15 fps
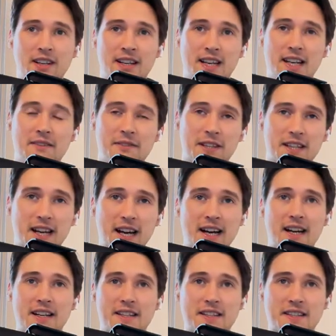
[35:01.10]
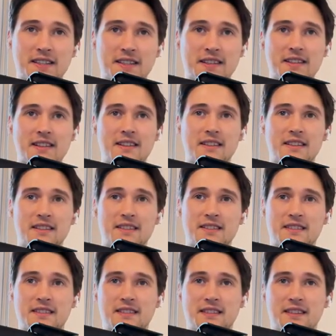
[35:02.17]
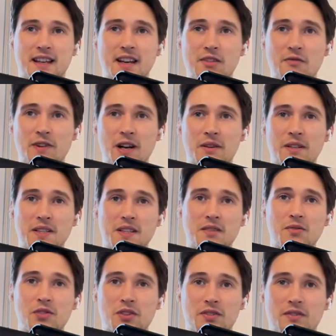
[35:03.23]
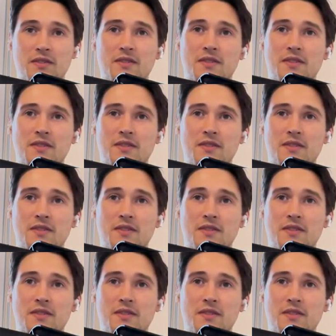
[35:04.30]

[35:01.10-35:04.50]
and if it does, then you found the solution